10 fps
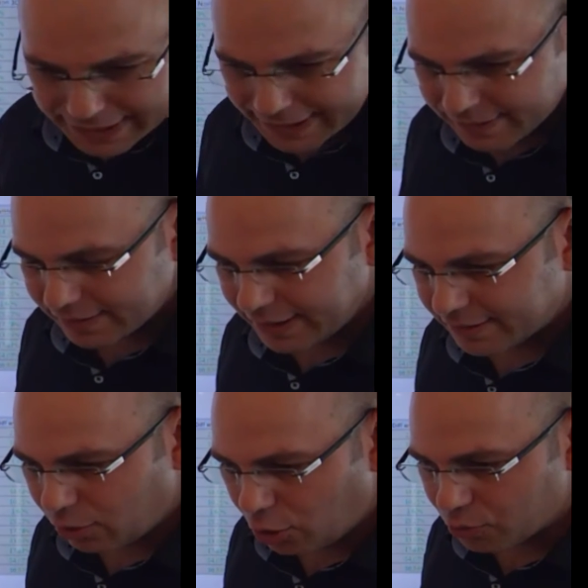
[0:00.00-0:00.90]

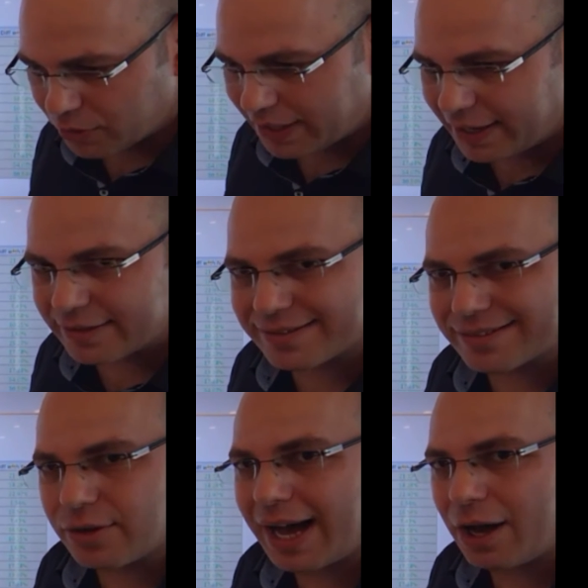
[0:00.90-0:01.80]
It all relates
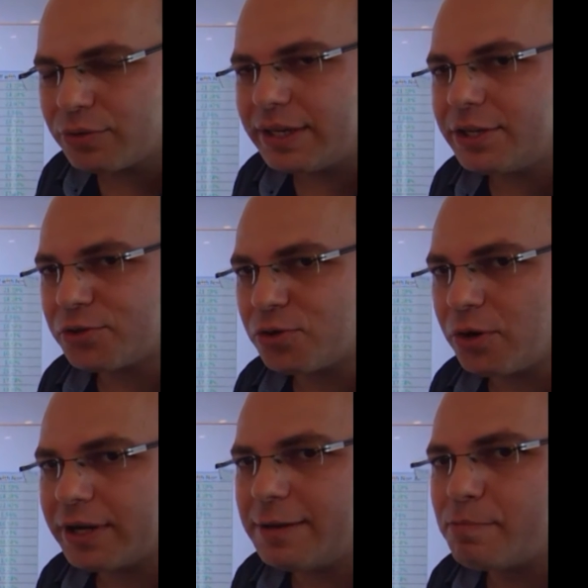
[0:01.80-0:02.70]
to how the
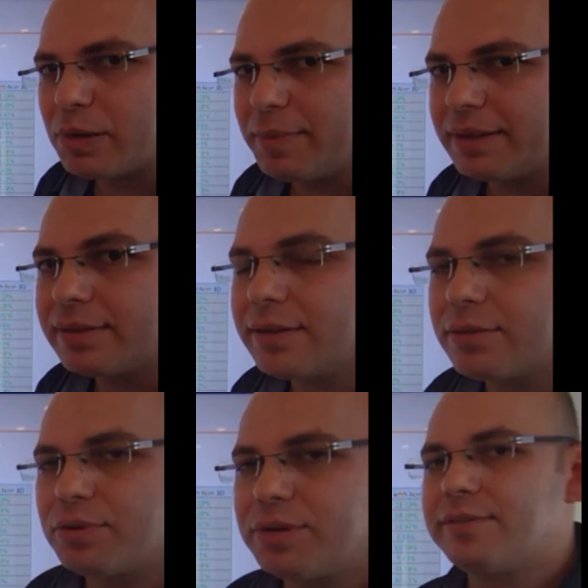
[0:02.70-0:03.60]
issuer
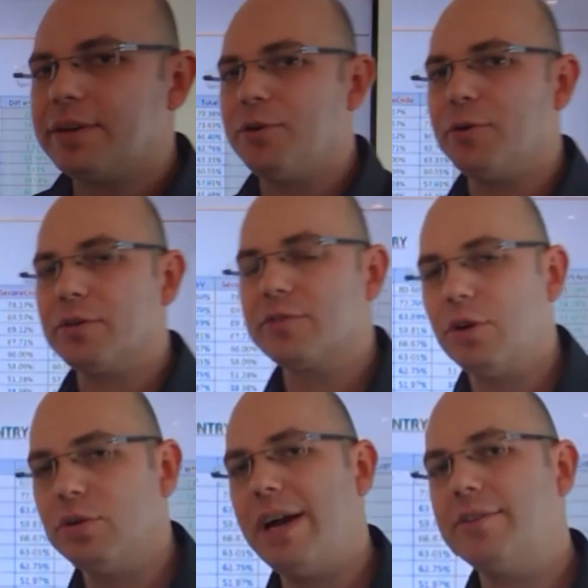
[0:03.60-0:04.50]
implemented 3D Secure.
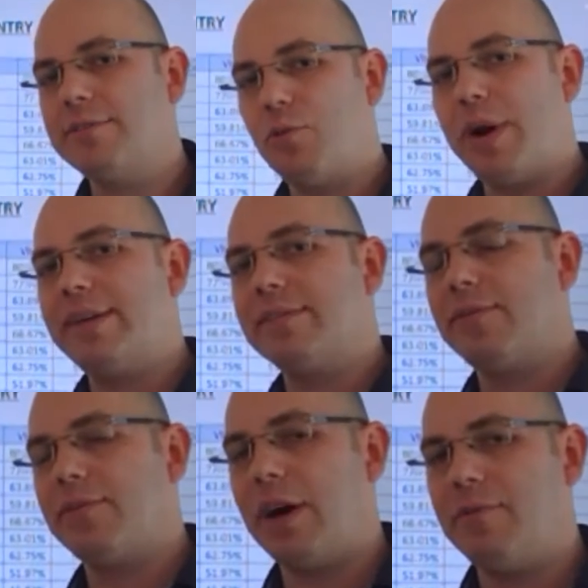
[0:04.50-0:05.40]
So there are two ways
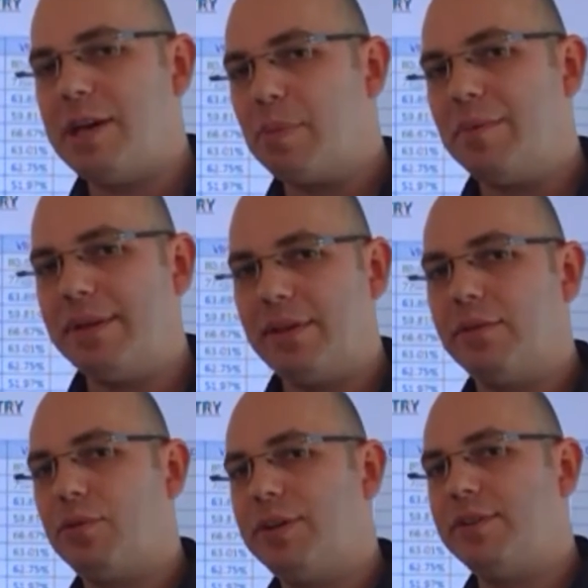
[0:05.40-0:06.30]
of
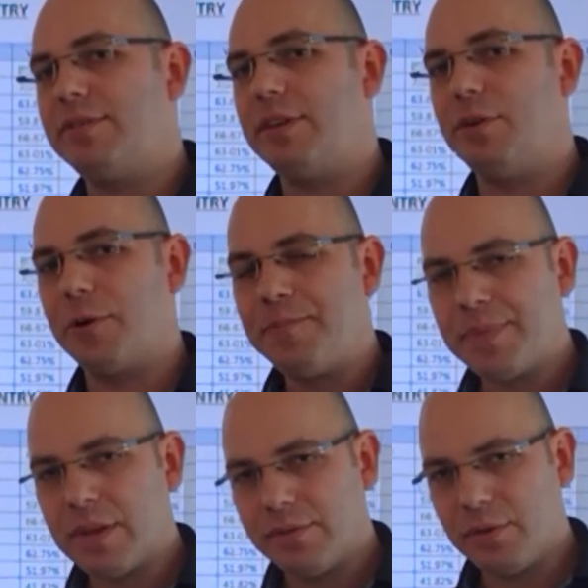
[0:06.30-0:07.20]
implementing 3D Secure.
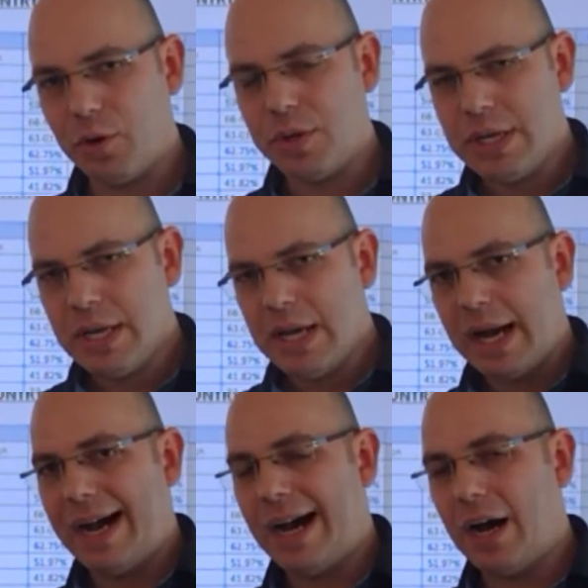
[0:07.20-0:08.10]
So
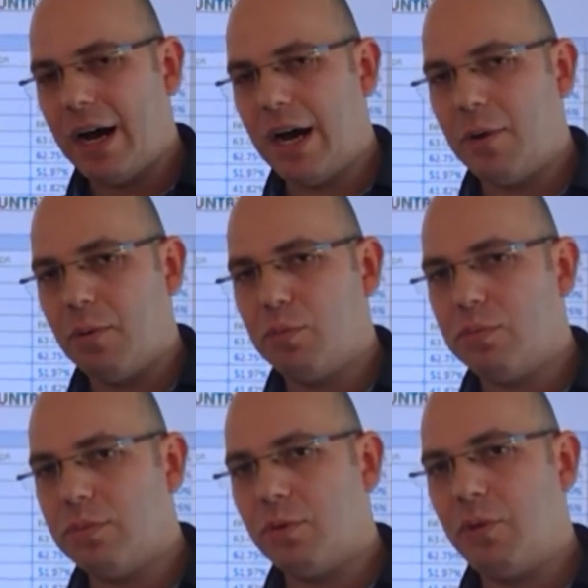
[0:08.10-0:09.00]

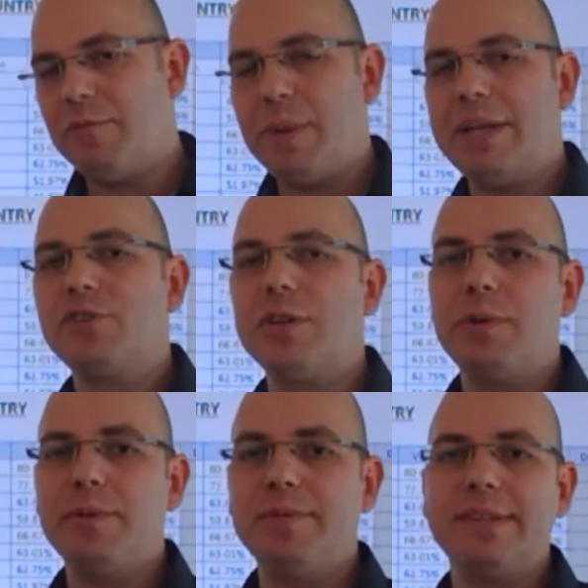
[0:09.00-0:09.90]
we've mentioned
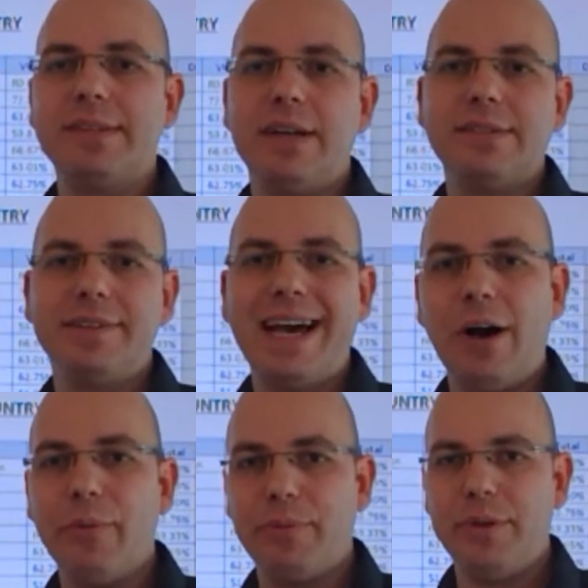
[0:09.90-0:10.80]
when we've discussed on
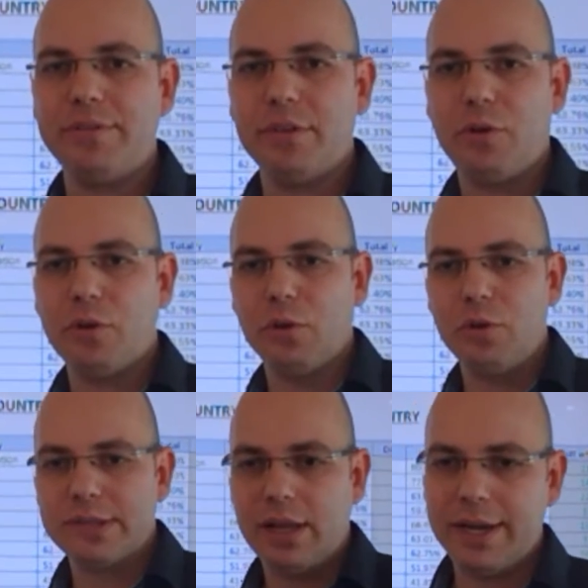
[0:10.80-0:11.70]
how 3D Secure
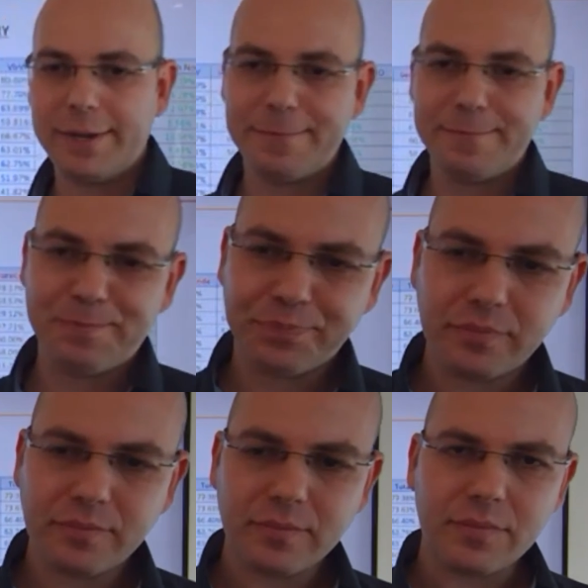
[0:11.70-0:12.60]
looks like.
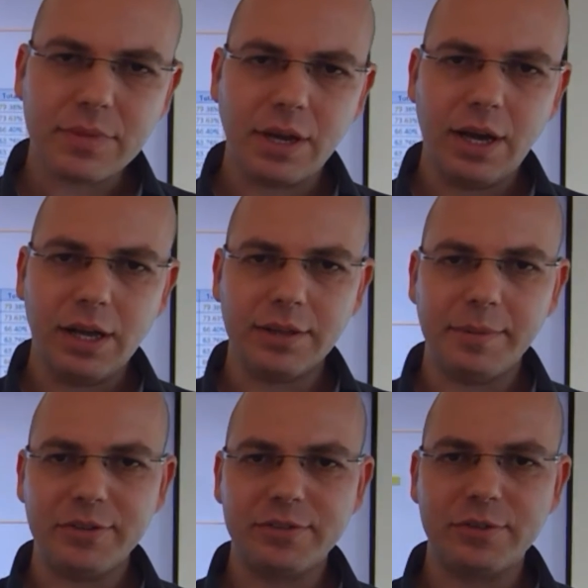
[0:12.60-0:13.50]

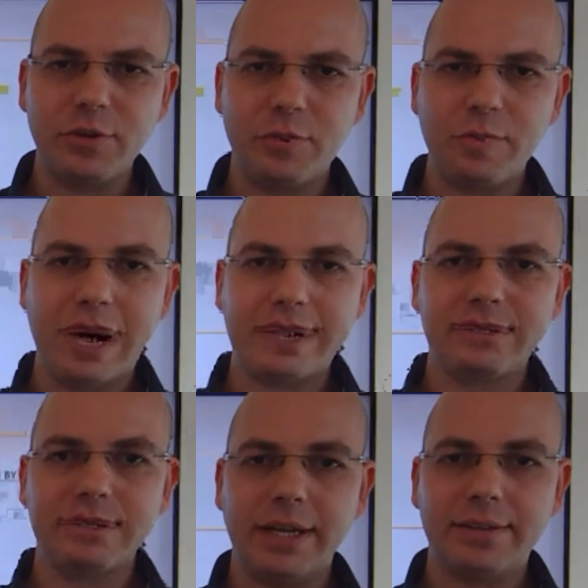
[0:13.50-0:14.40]
Let me just go back to
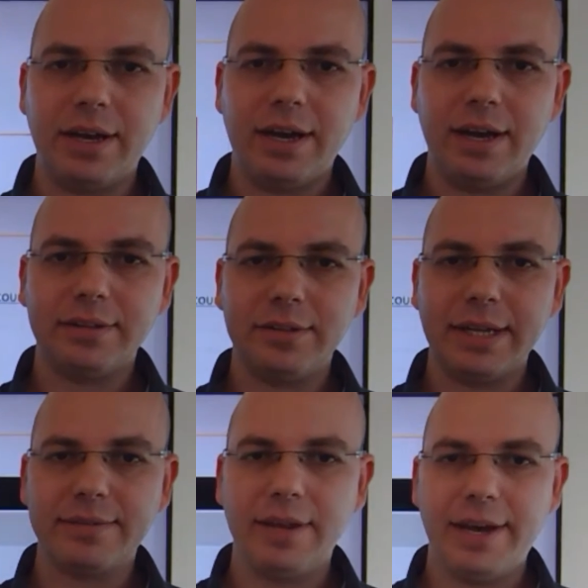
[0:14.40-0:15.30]

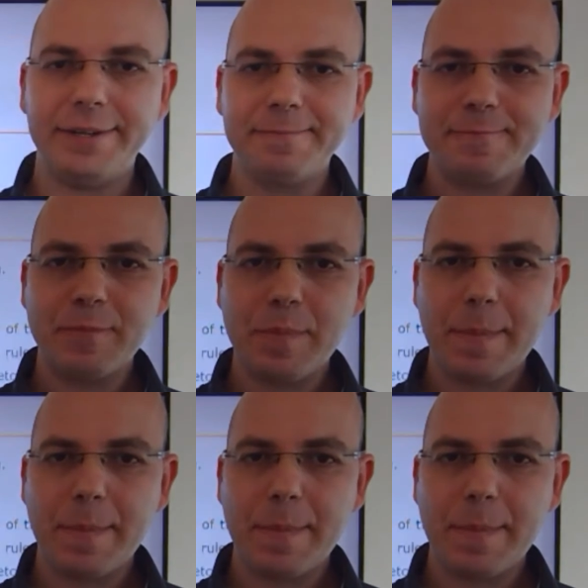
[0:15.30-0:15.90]
that slide.